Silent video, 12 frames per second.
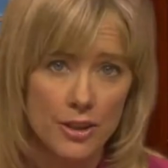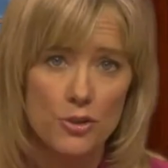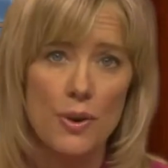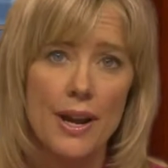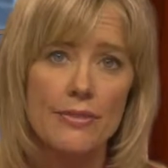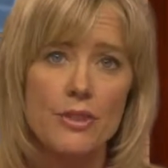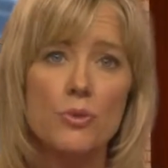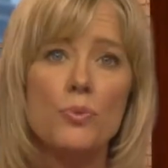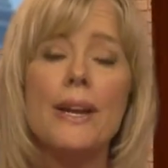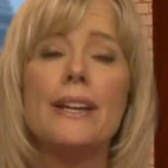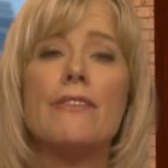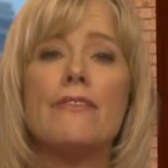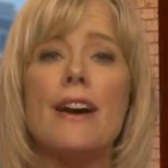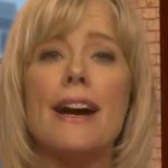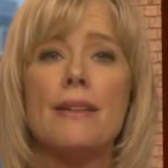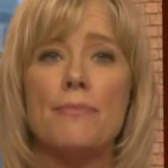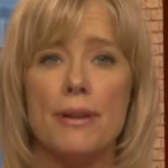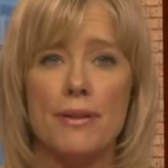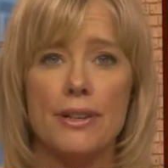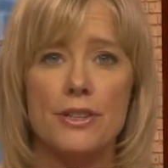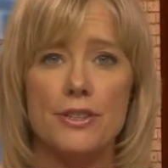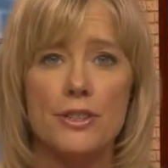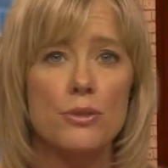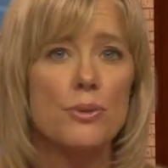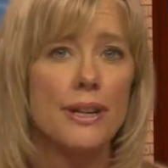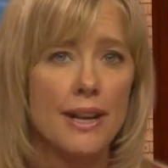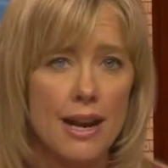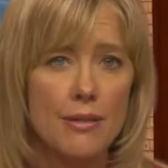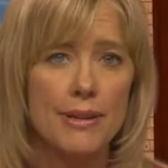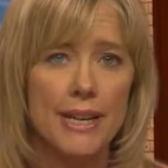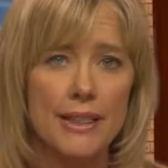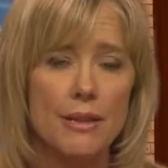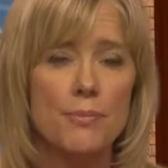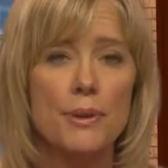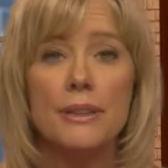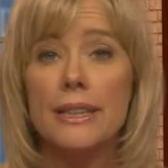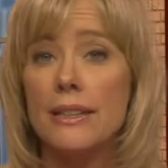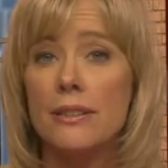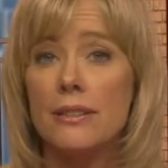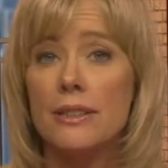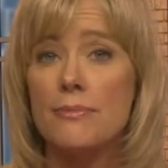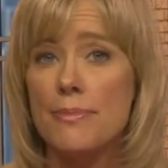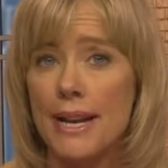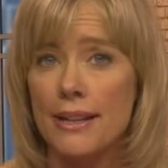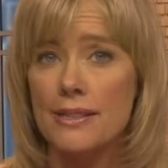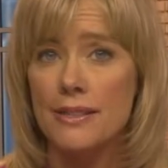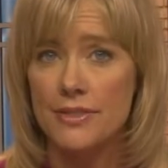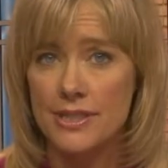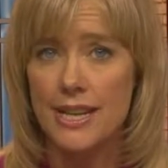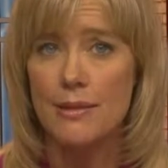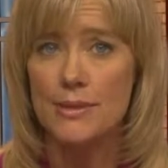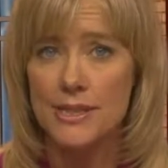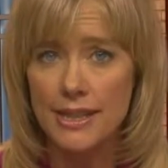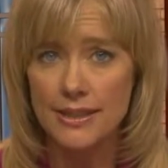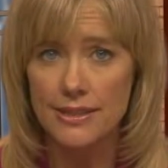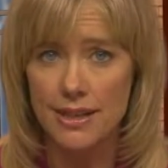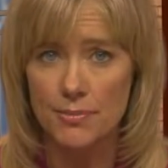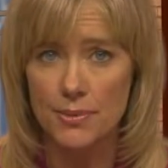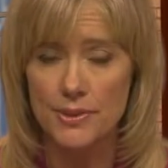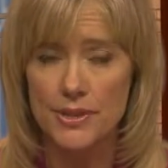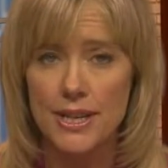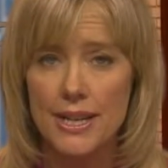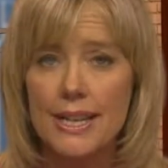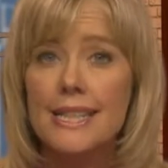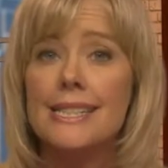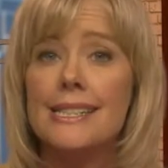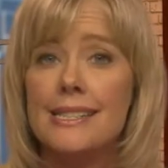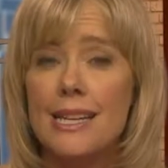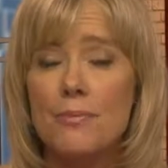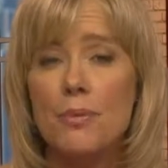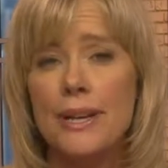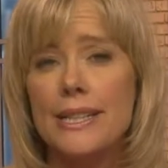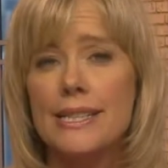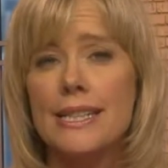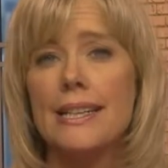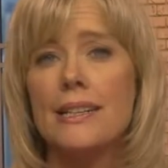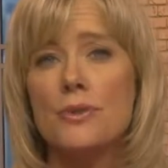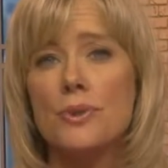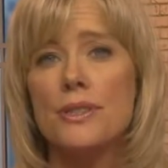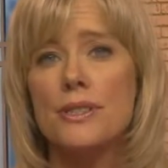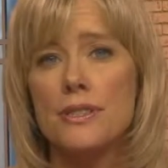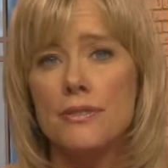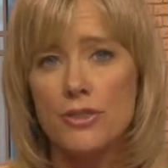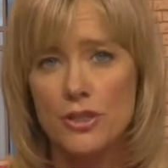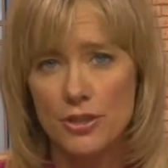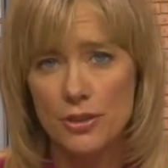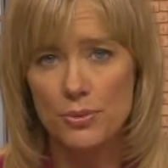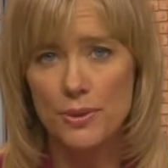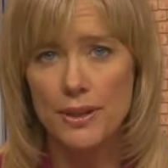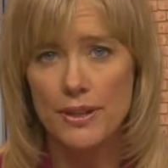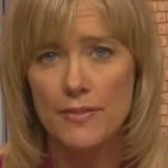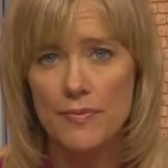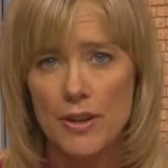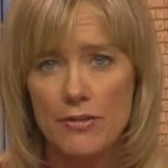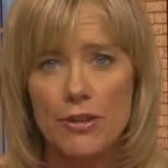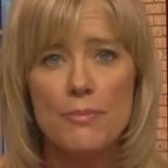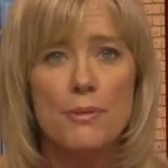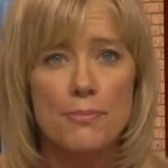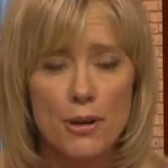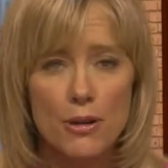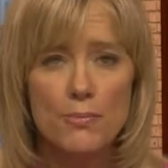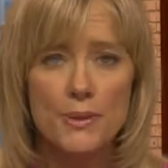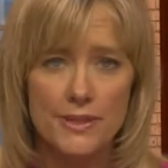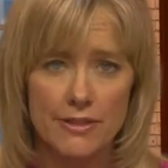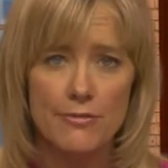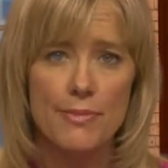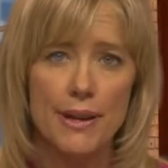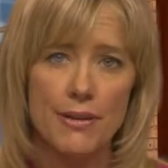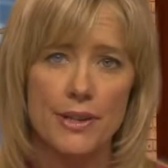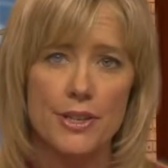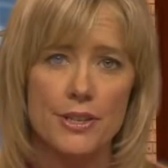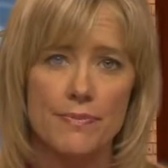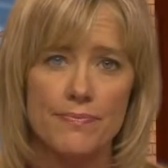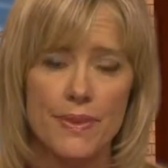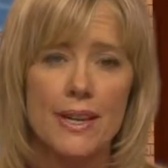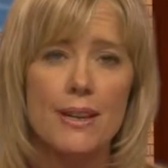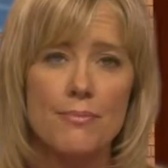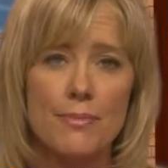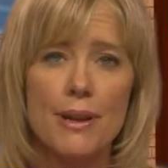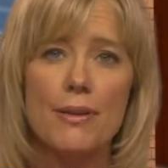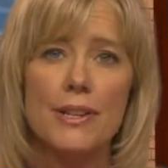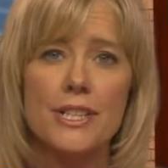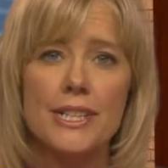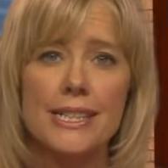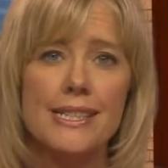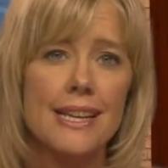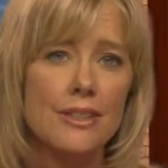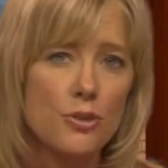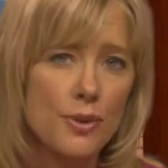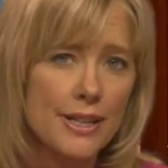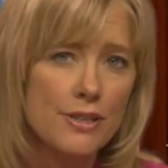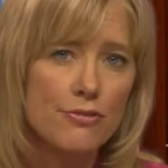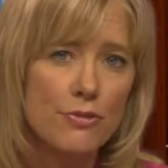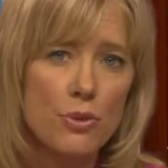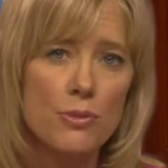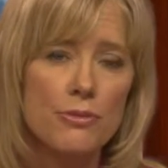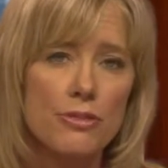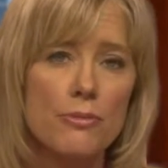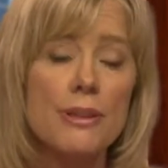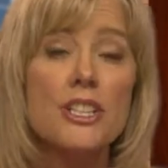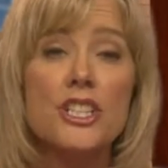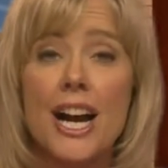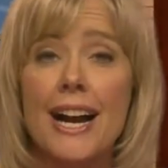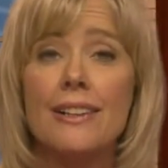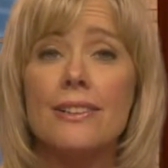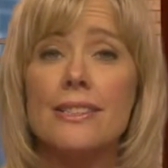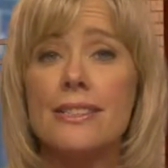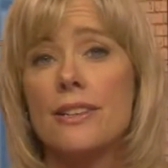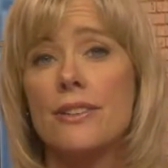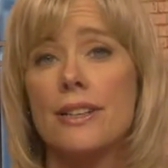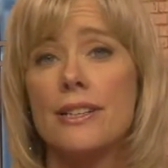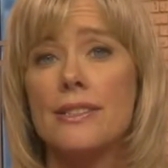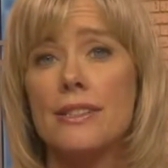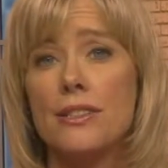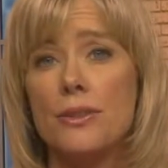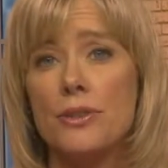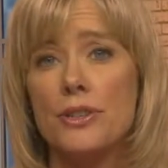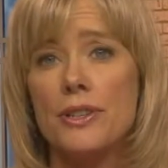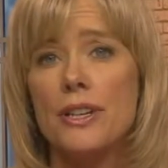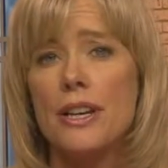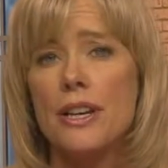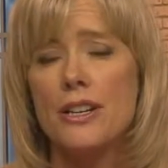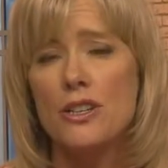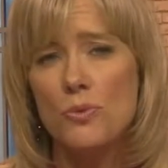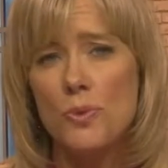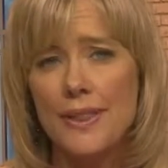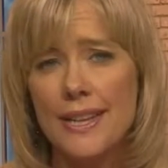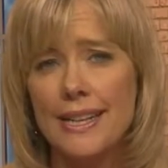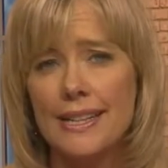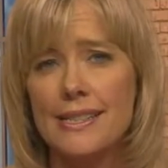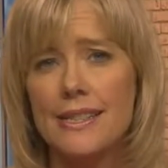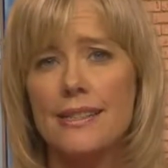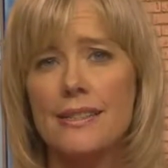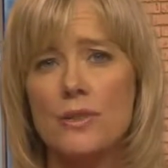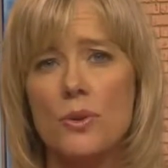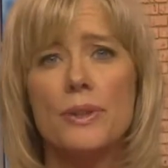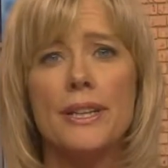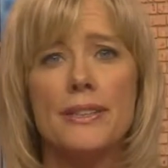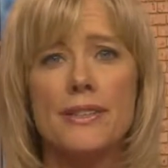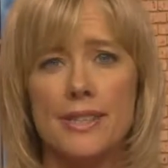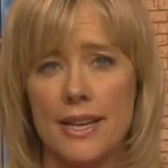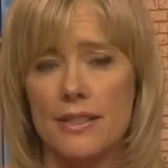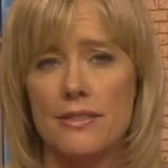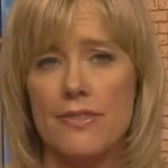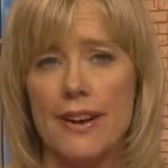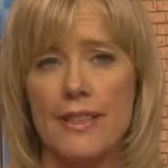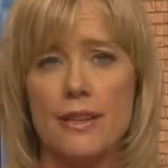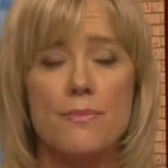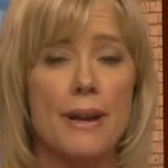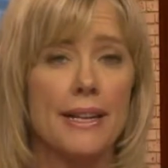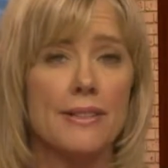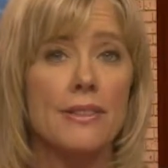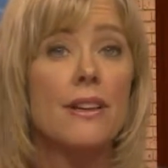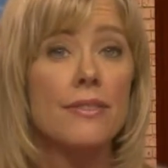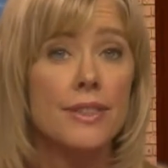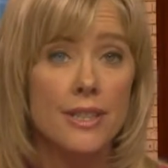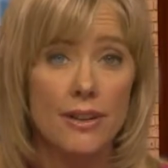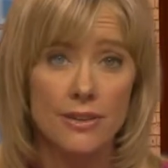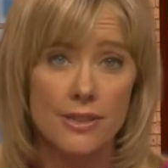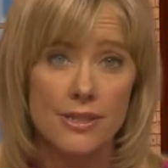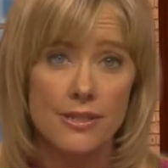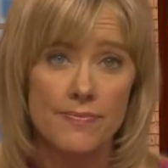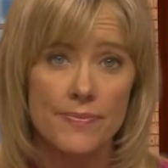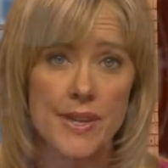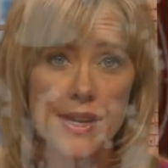The drive to redefine marriage to accommodate the political demands of same-sex couples separates the interests of children from the purpose of marriage. Marriage is then transformed from a child-centered institution to one that exists only to satisfy the demands of adults.